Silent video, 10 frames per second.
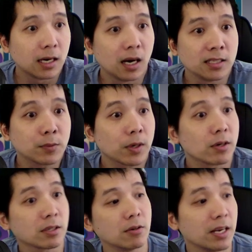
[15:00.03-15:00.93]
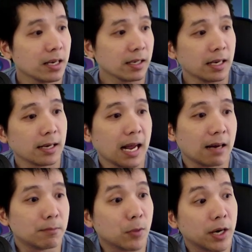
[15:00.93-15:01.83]
This one also
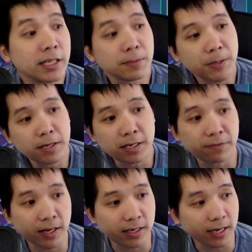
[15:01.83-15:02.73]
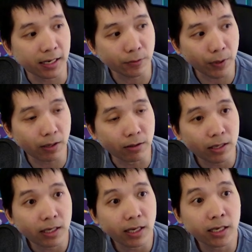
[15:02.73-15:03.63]
have more HP defense here as well.
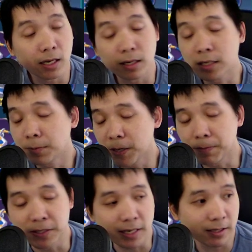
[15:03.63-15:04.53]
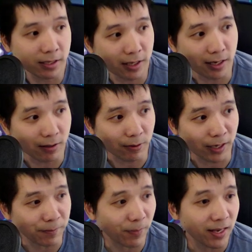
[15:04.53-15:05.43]
HP percentage here, right?